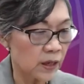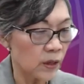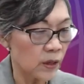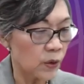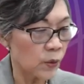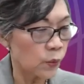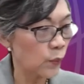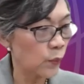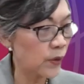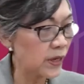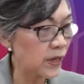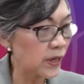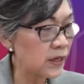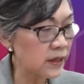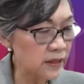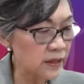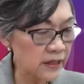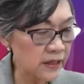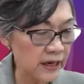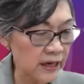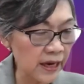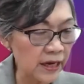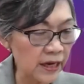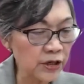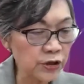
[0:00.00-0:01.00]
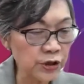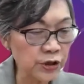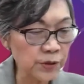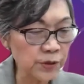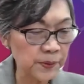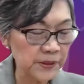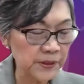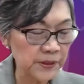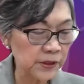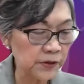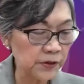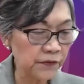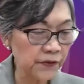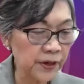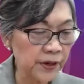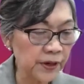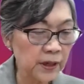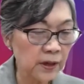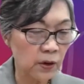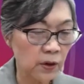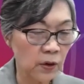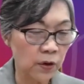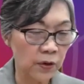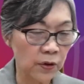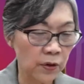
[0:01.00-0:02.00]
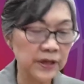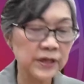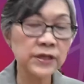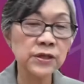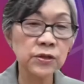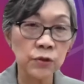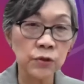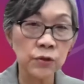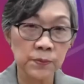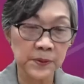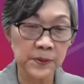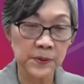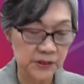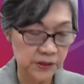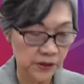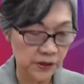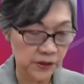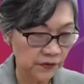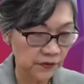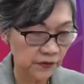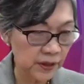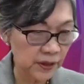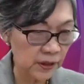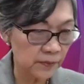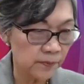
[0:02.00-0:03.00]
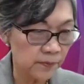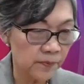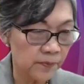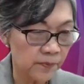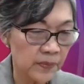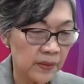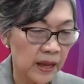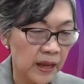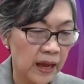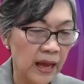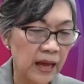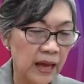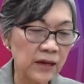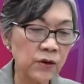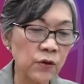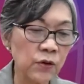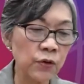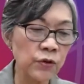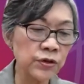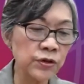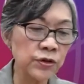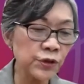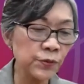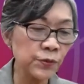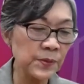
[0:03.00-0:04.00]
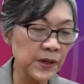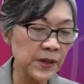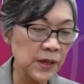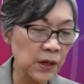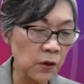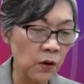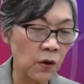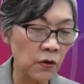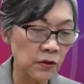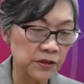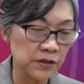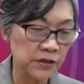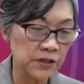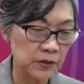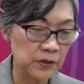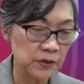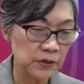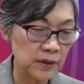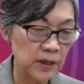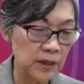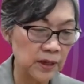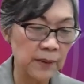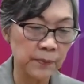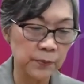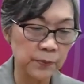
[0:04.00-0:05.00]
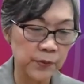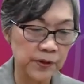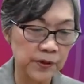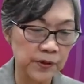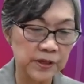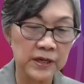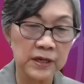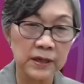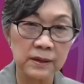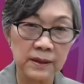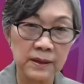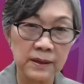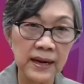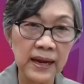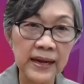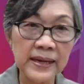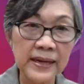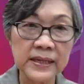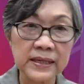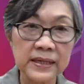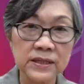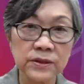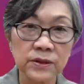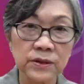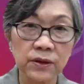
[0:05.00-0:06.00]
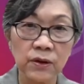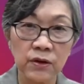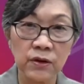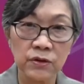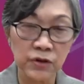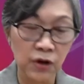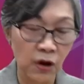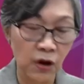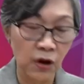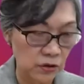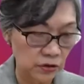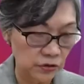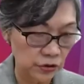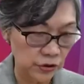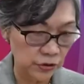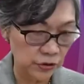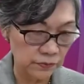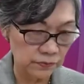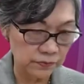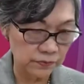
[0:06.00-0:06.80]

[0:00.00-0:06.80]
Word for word: We in the Asia Pacific or Indo Pacific are going to be caught up with it, like it or not.